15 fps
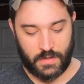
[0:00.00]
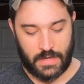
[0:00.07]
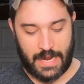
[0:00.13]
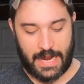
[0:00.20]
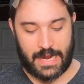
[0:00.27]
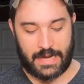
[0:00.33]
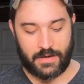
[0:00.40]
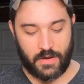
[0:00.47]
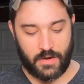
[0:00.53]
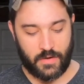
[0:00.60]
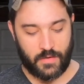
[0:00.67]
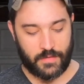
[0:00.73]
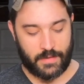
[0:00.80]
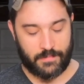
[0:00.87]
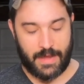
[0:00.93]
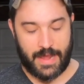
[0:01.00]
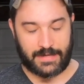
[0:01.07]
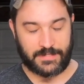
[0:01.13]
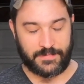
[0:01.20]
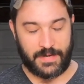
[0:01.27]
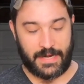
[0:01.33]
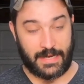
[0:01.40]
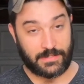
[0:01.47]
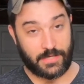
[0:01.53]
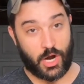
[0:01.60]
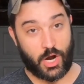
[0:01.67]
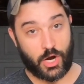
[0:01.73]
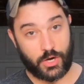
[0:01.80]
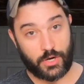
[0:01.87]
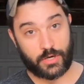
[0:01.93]
know that Maximum has
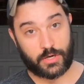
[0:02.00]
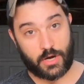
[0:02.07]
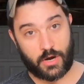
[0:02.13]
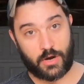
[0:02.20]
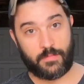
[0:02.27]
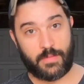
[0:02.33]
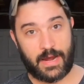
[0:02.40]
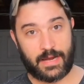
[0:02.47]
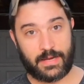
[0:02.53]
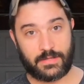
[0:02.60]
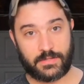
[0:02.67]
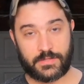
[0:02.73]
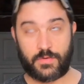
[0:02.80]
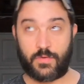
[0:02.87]
harder carbides,